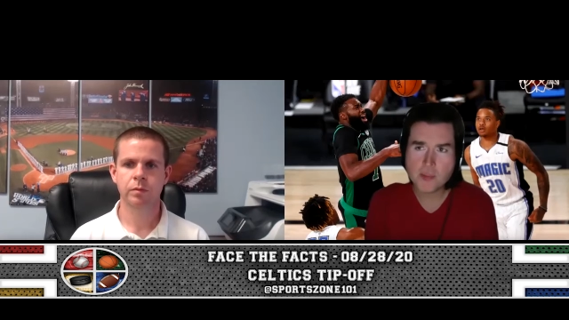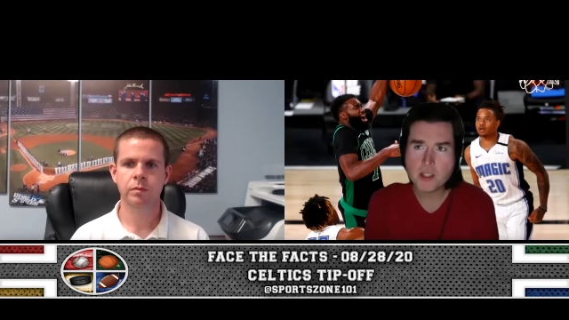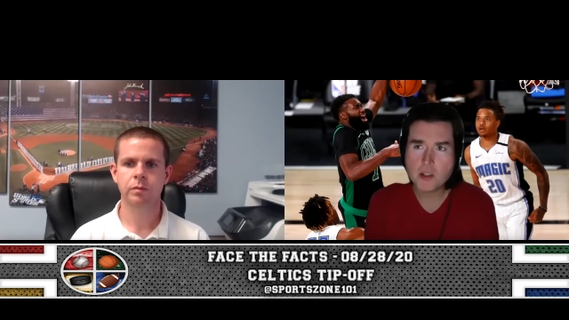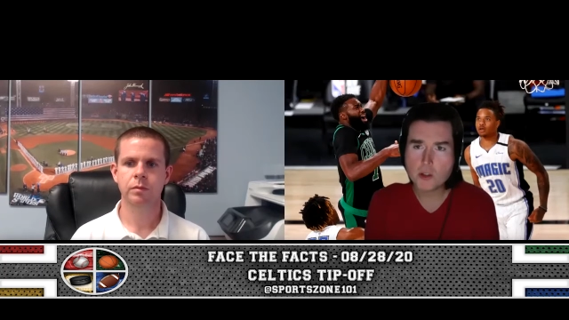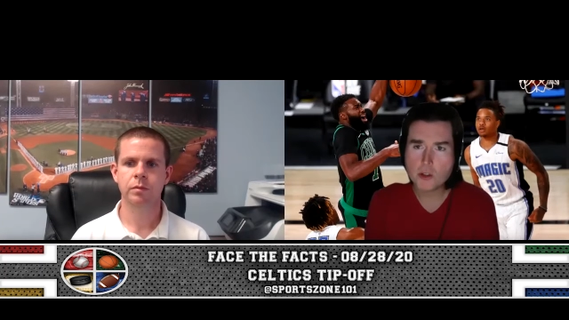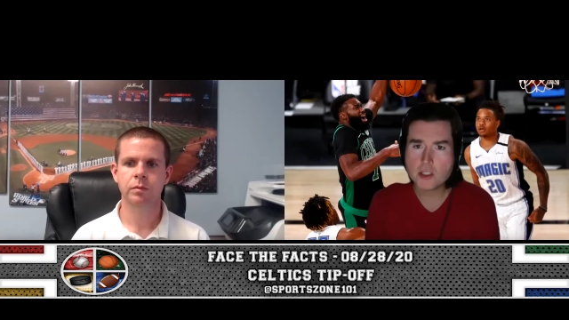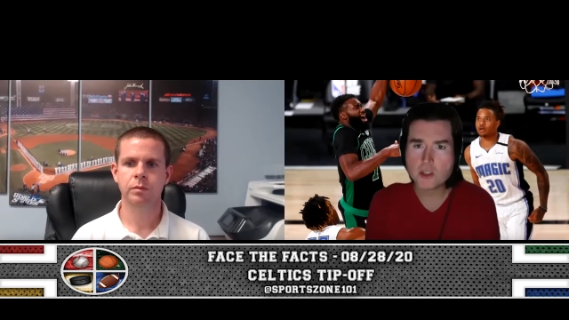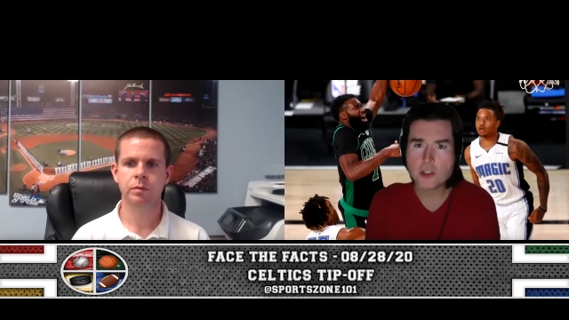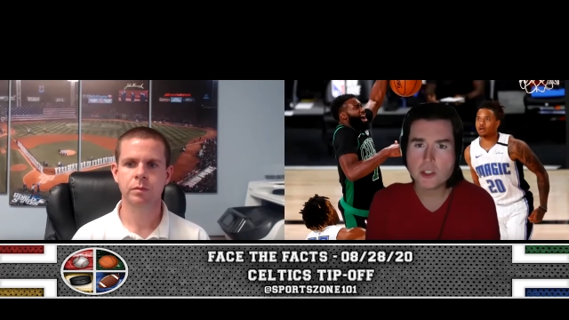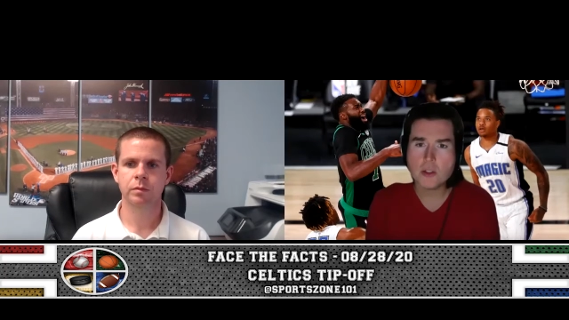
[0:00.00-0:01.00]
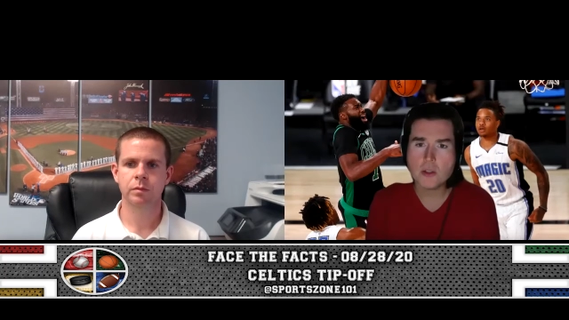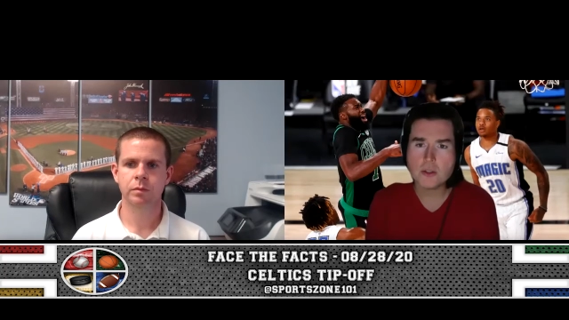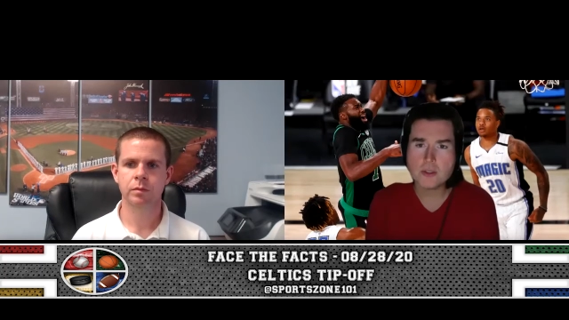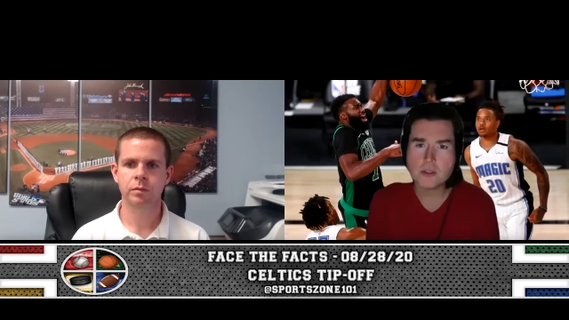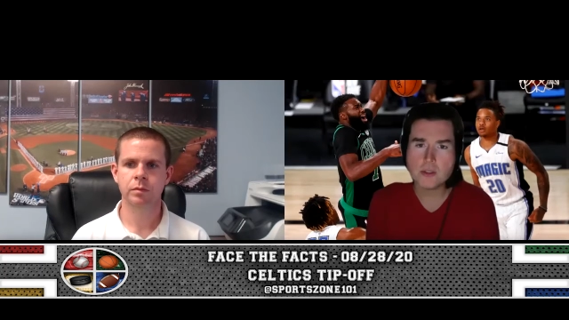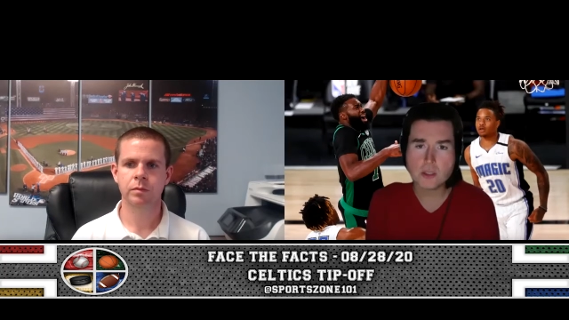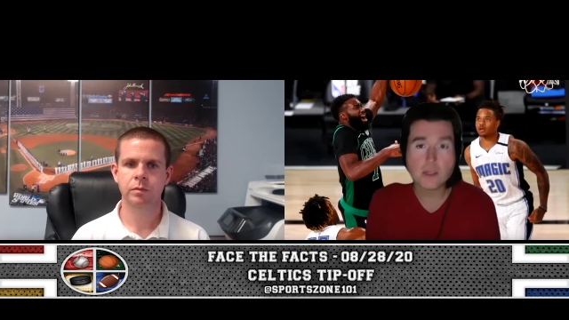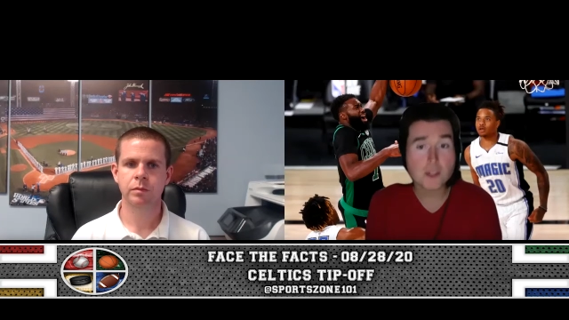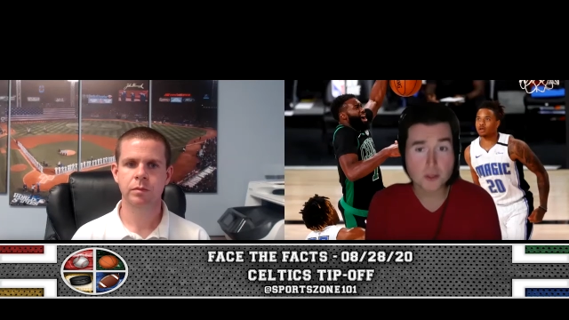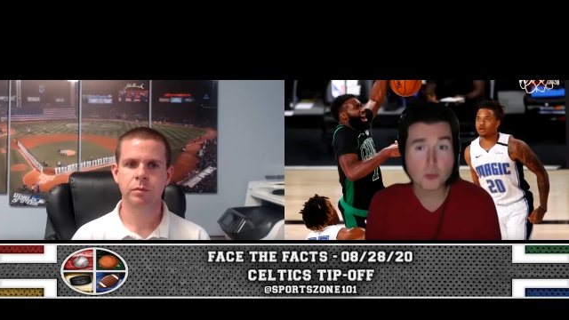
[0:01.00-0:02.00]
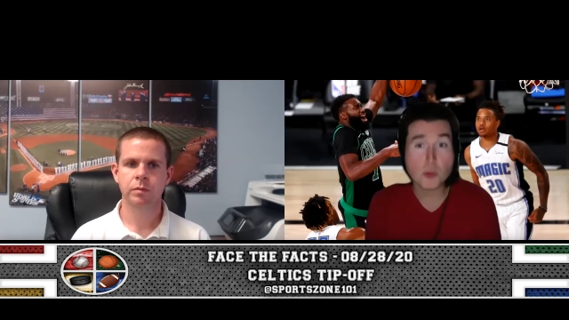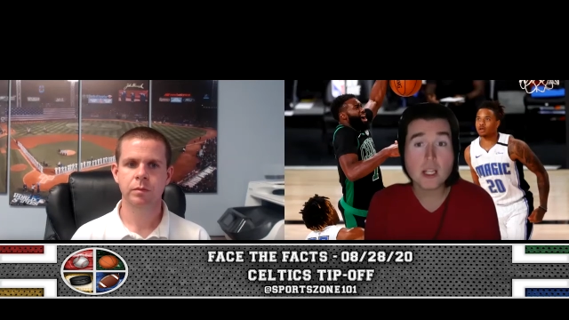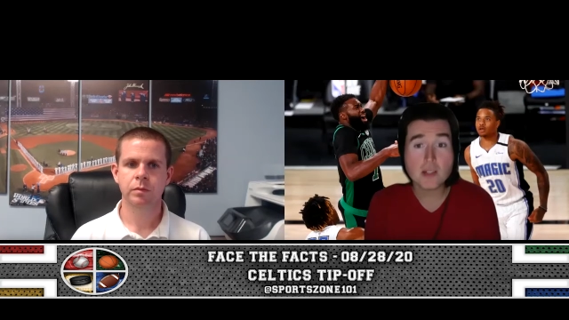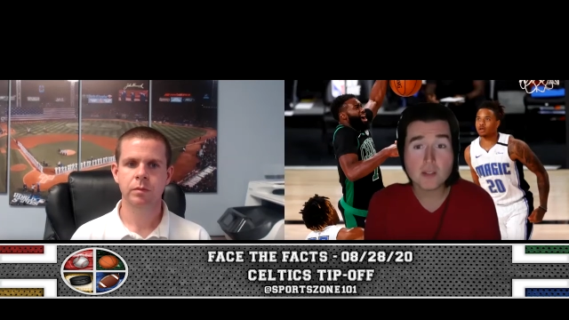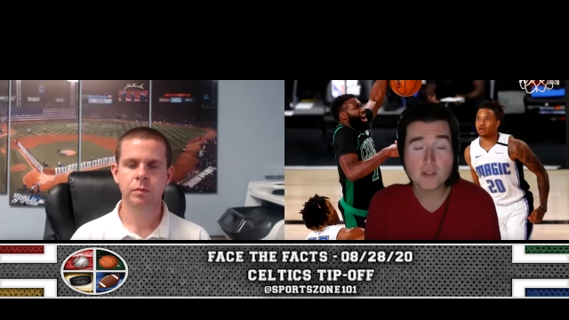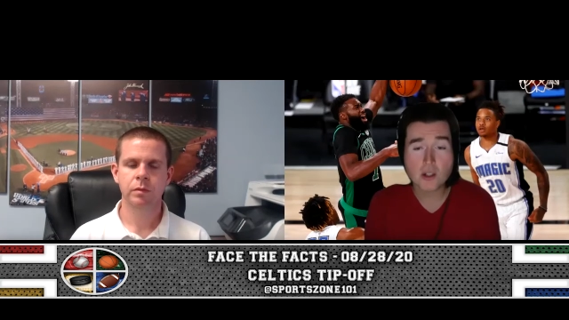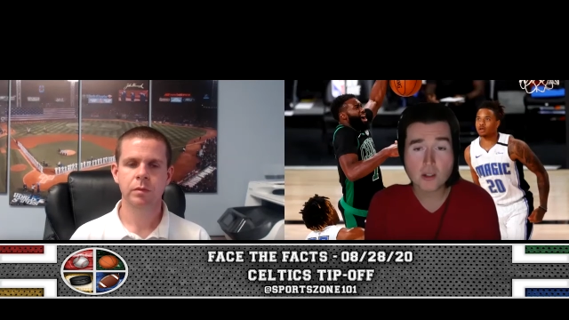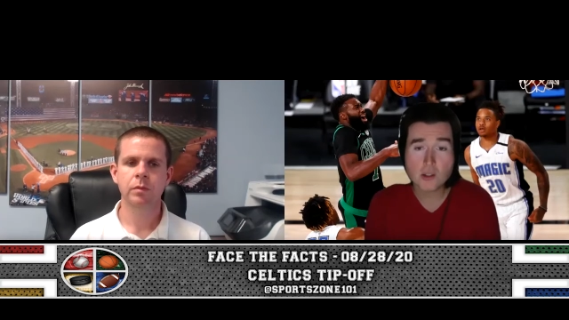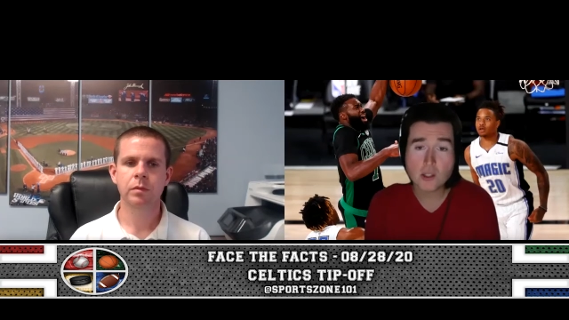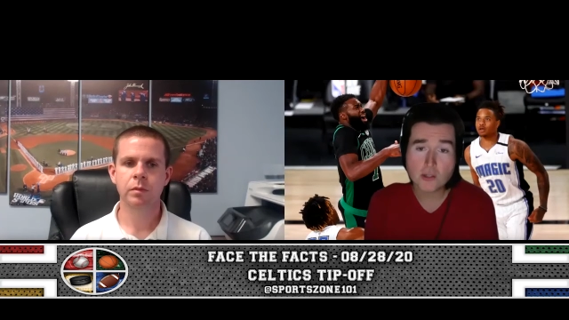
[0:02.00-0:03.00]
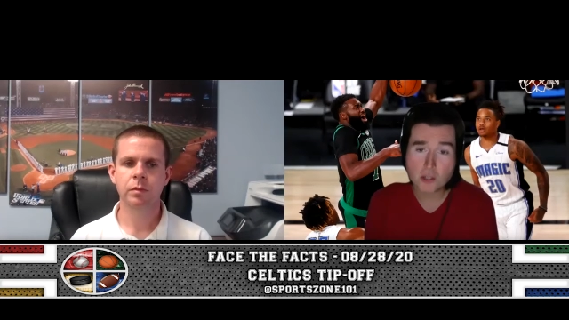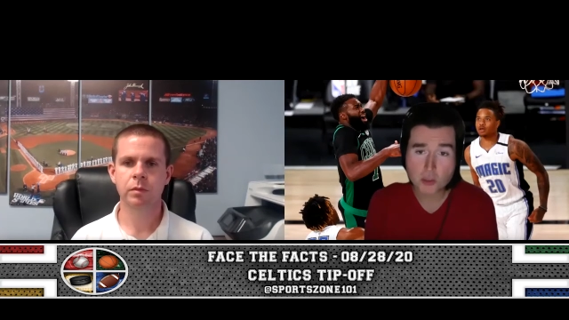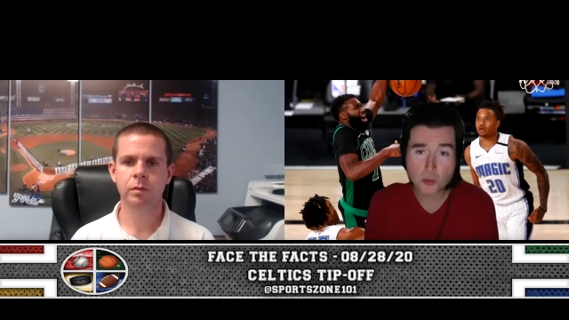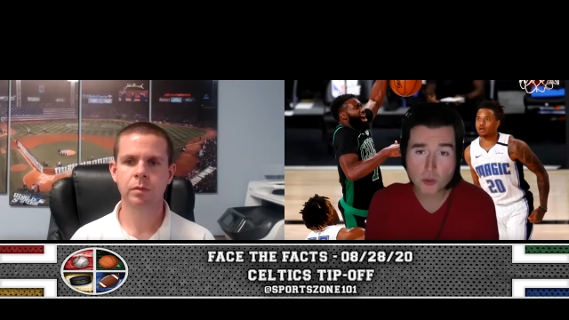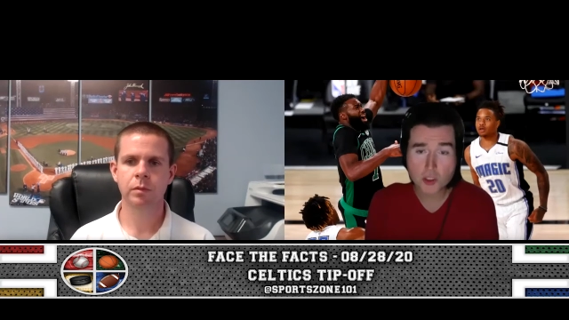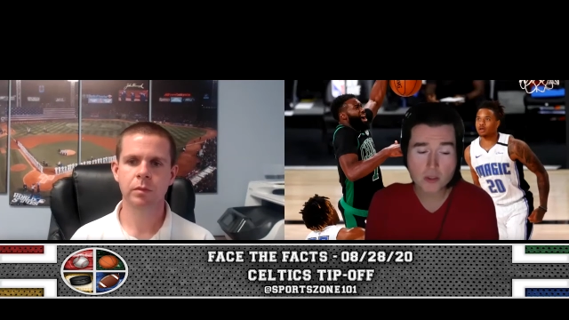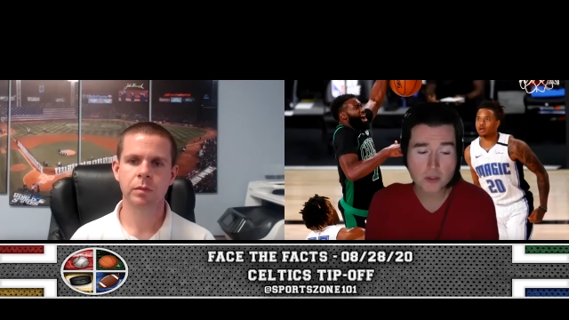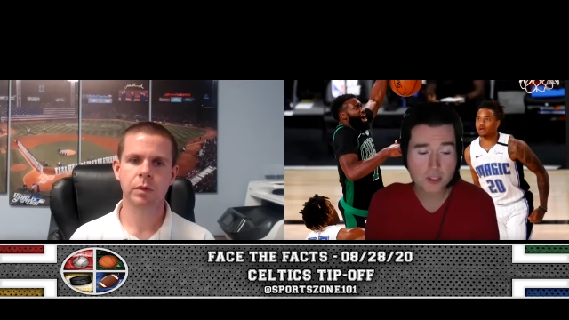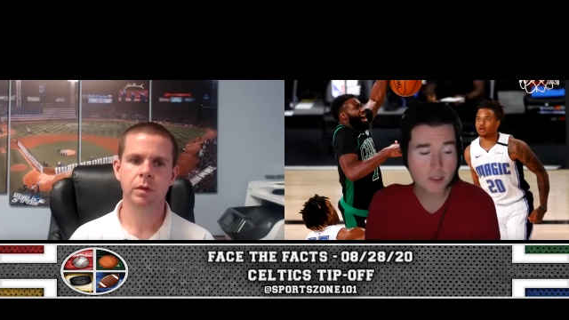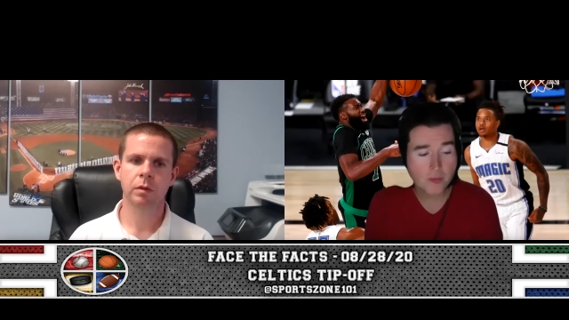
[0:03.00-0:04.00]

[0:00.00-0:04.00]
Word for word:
Speaker 1: earlier shows or the first wave of our uh, virtual shows,